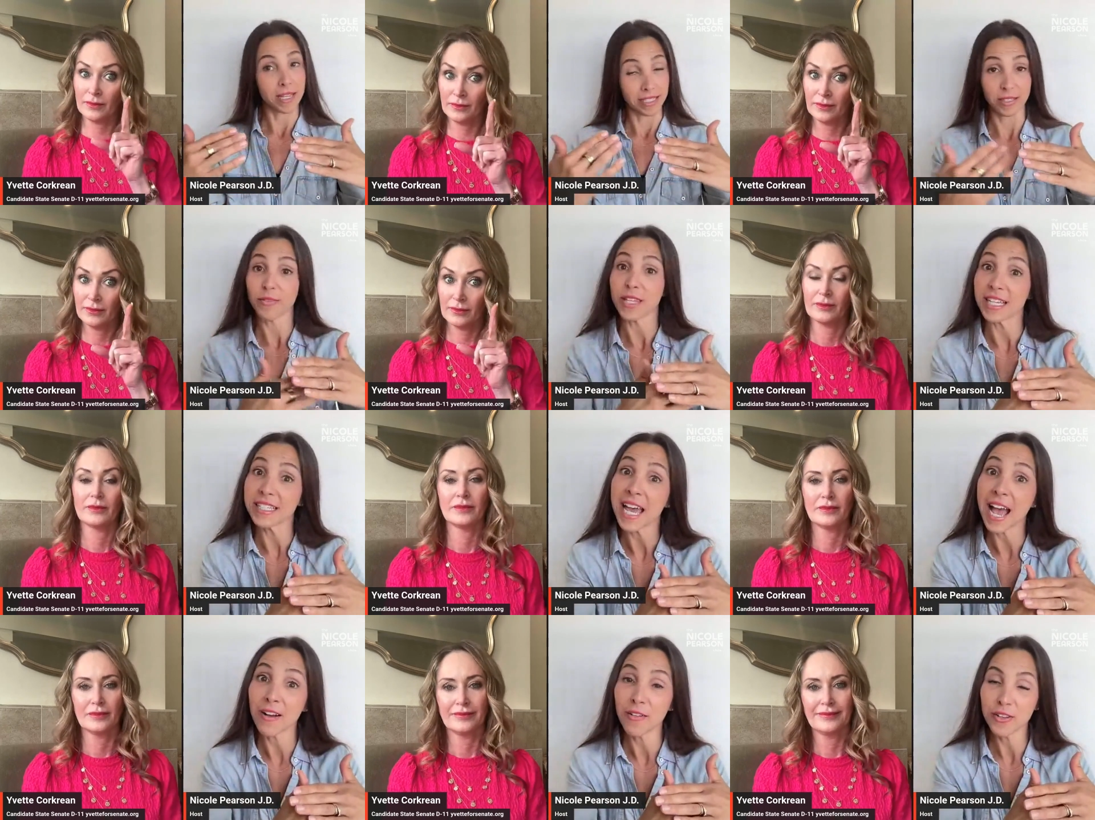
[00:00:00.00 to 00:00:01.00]
Speaker 1: because of the
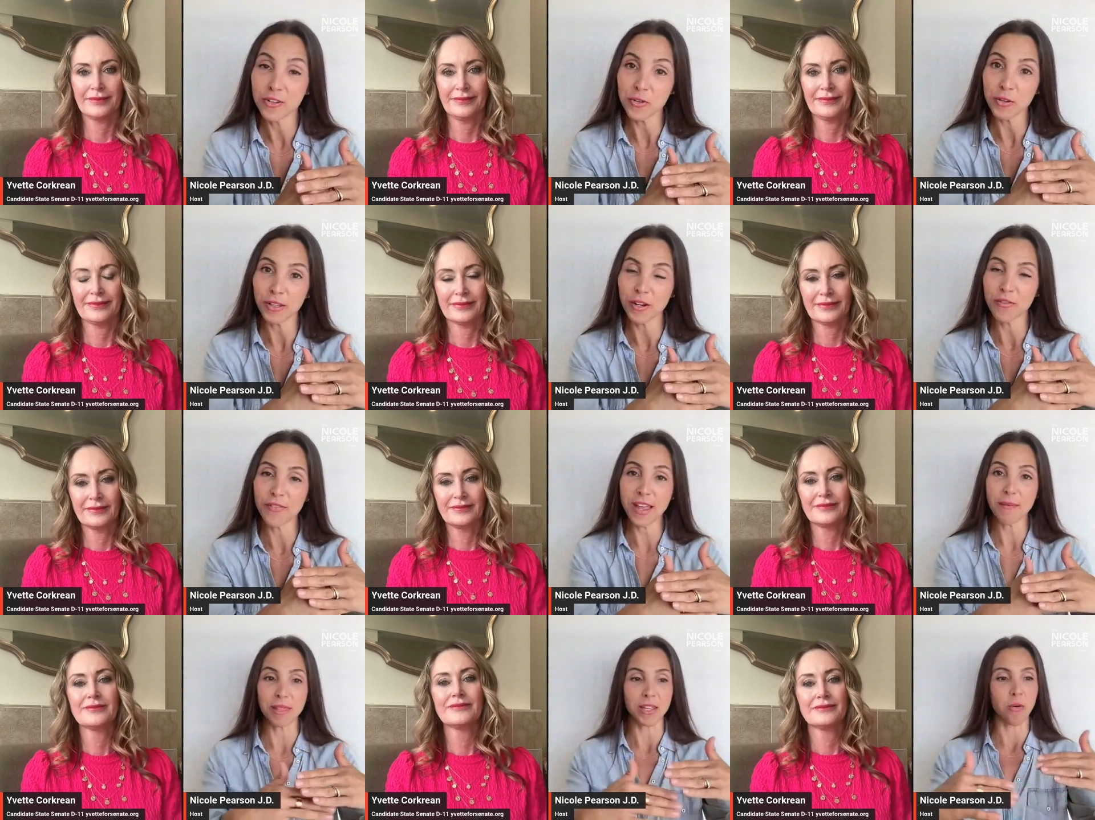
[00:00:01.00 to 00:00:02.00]
attack on the nuclear
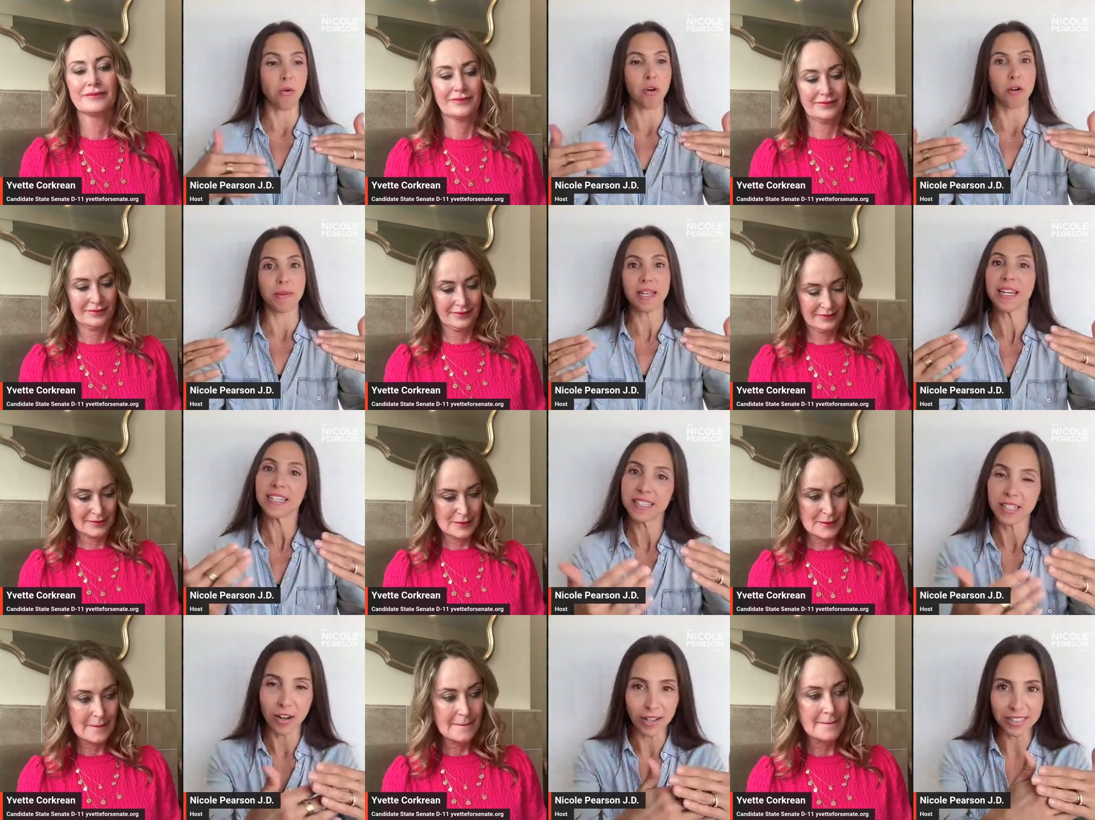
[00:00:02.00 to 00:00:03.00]
family or because
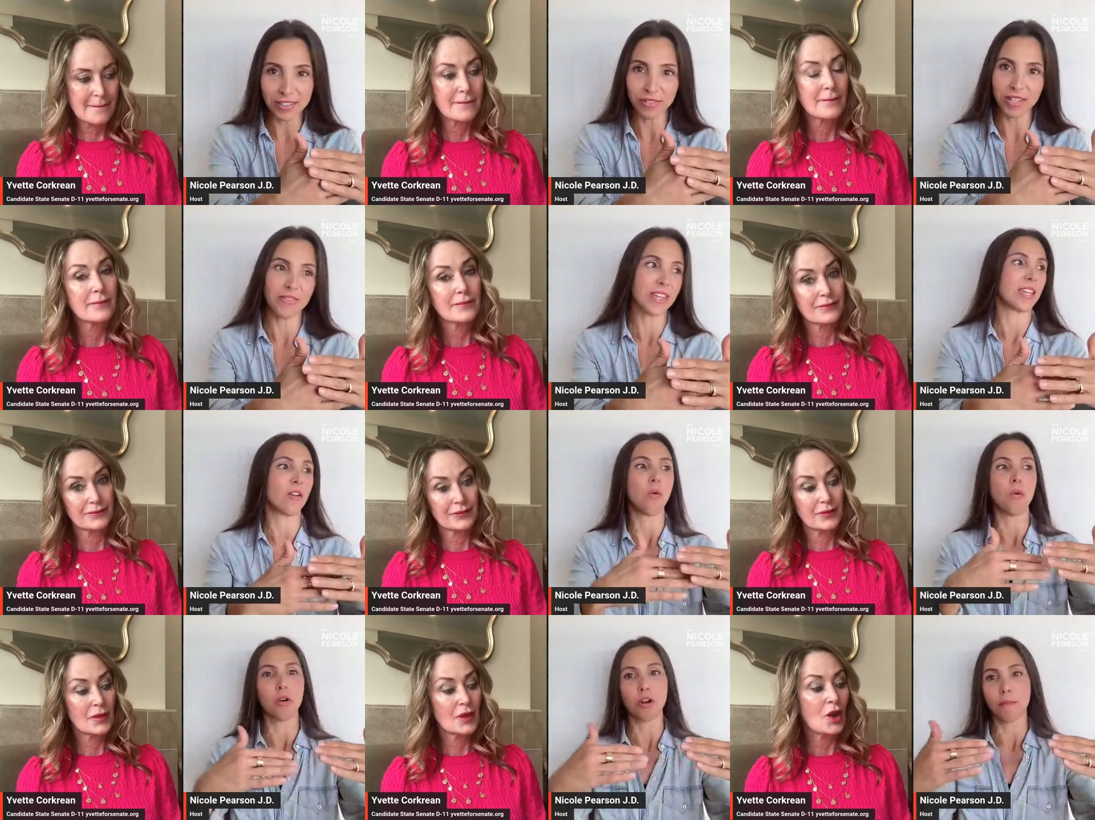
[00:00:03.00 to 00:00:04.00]
the cost of living
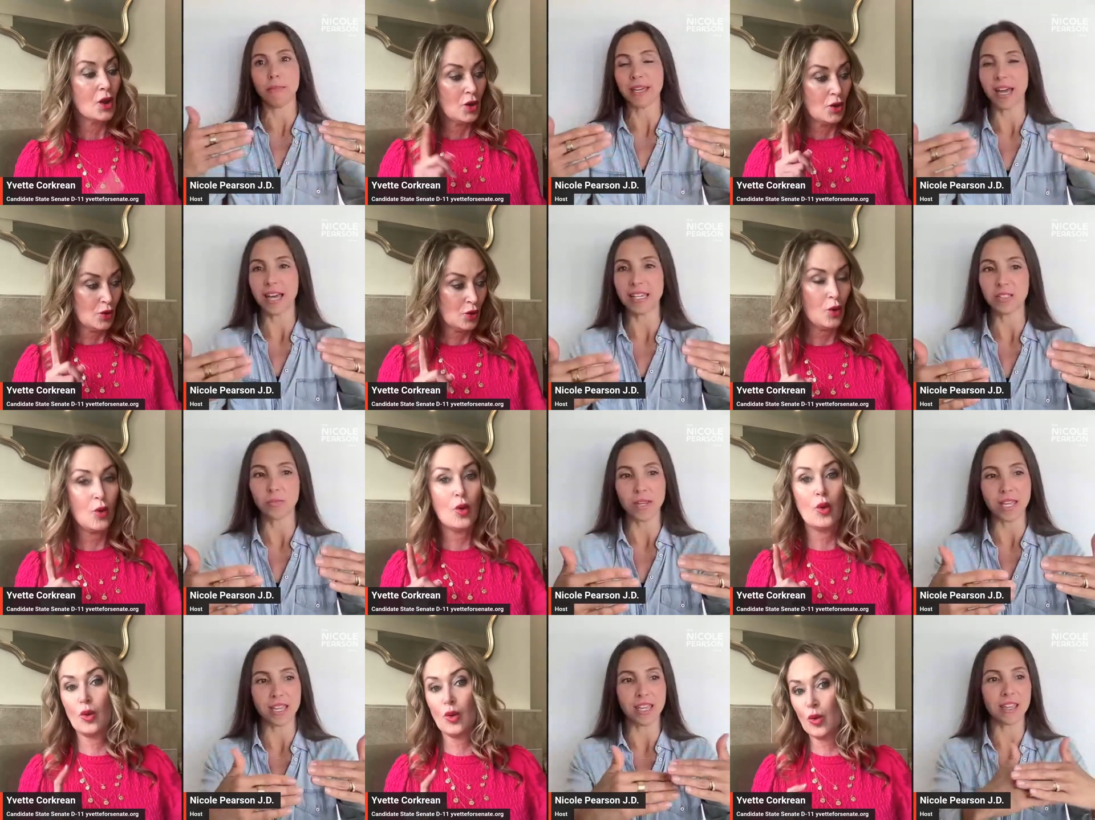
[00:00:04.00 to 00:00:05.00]
or because
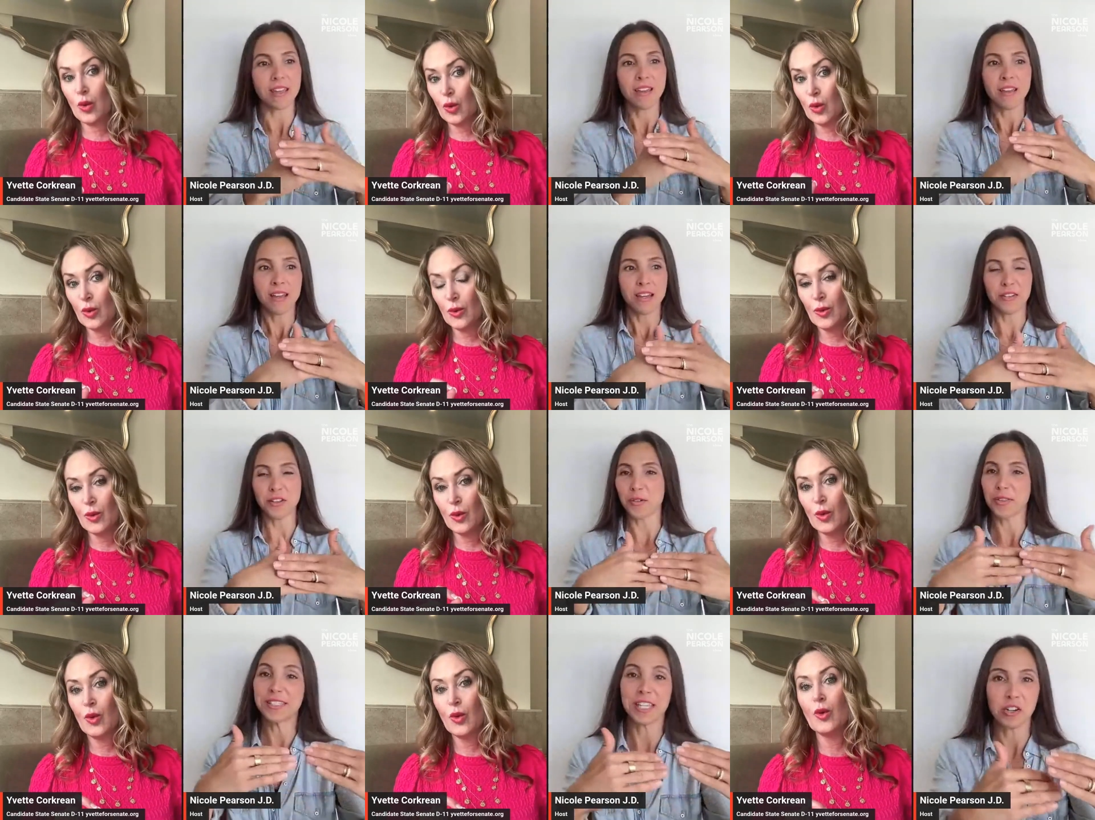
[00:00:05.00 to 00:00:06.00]
we you know the